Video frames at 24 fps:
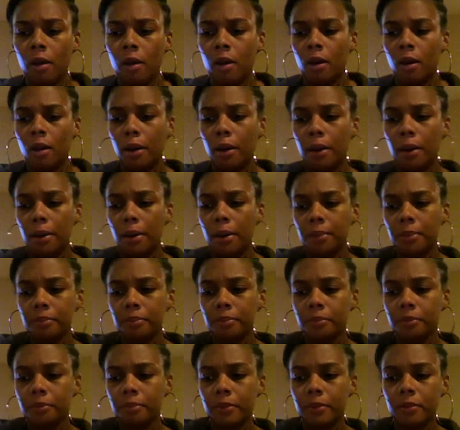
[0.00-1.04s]

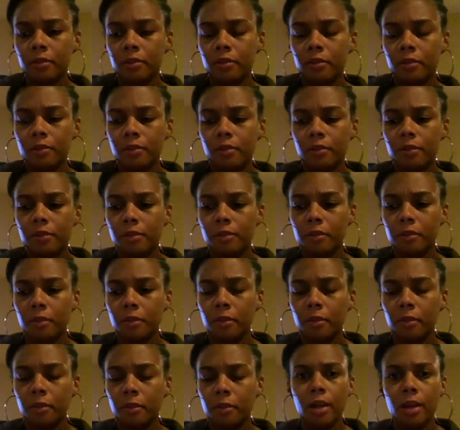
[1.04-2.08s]
Um,
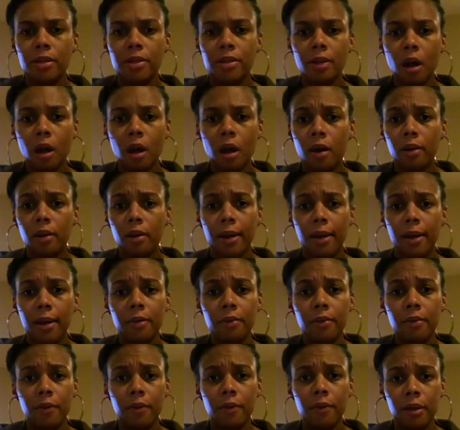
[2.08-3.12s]
I saw a lot of the
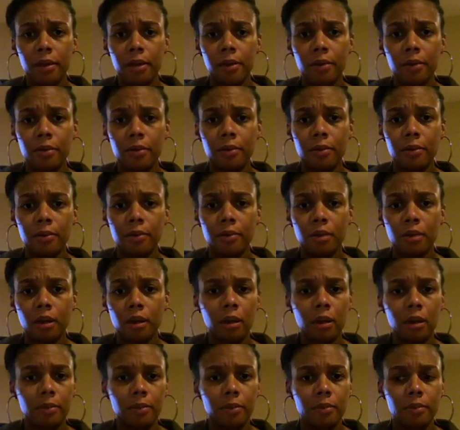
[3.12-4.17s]
videos.
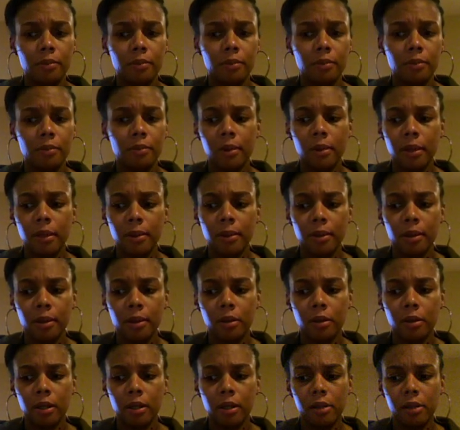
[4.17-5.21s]
I believe the young
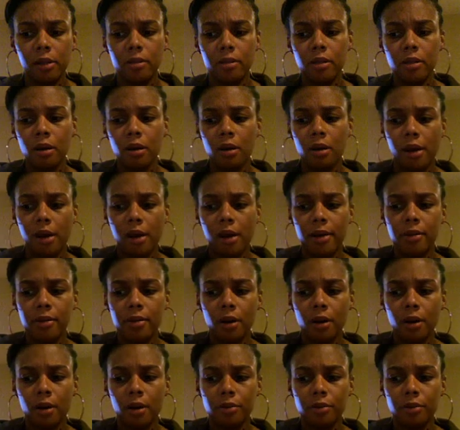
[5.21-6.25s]
lady has
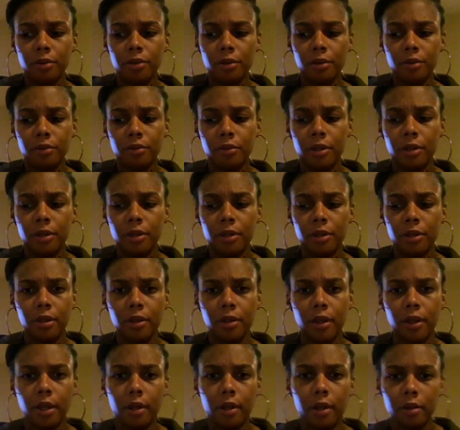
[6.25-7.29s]
also did it,
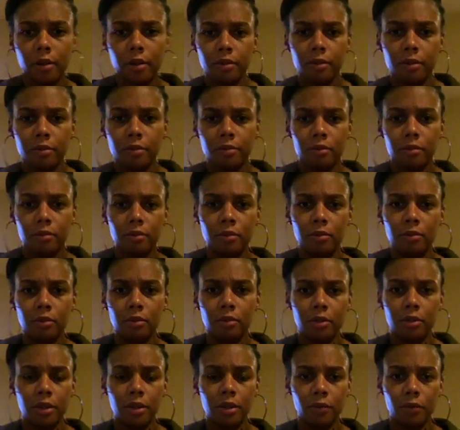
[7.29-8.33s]
like,
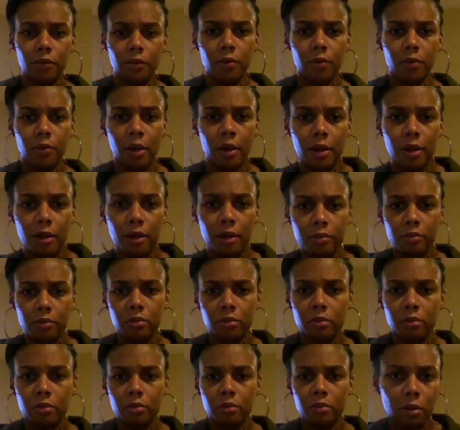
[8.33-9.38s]
was interviewed by
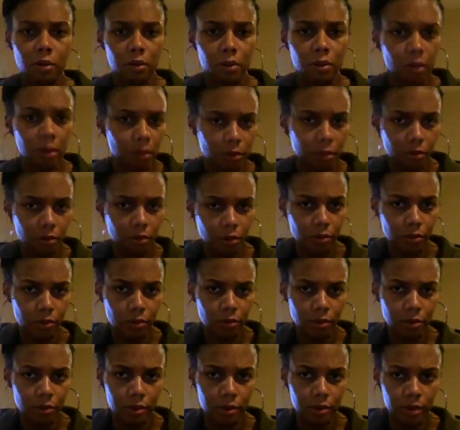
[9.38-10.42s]
her local
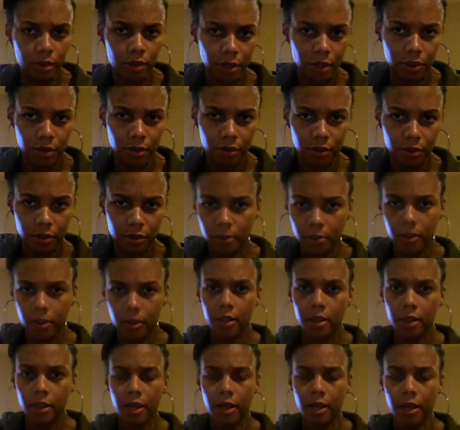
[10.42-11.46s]
news station or something like
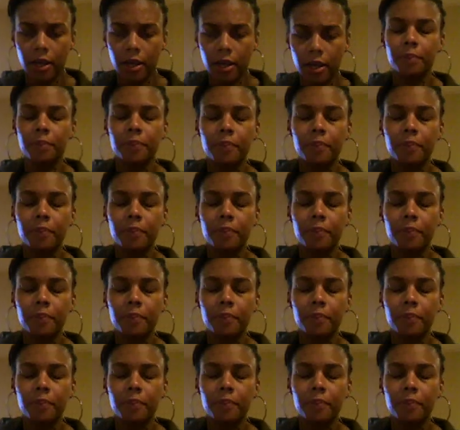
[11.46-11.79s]
that. I don't